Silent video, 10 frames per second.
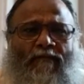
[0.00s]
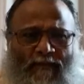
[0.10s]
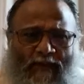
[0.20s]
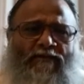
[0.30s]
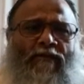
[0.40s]

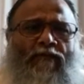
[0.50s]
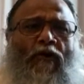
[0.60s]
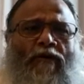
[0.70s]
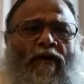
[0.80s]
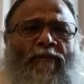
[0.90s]
That's the
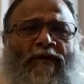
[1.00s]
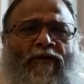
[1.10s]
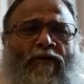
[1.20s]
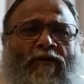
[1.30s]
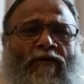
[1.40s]
thought coming,
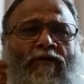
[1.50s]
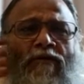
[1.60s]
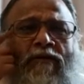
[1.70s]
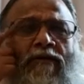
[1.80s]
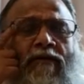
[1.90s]
no?
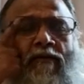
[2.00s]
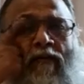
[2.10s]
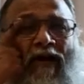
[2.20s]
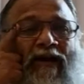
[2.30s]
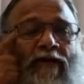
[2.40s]
Then
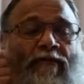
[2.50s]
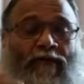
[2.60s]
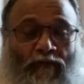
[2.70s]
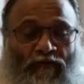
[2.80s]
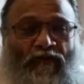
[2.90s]
why are we
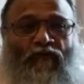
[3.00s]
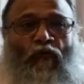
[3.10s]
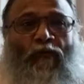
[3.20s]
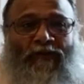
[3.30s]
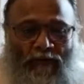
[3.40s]
using
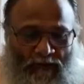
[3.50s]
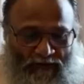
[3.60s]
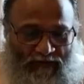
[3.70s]
so many words?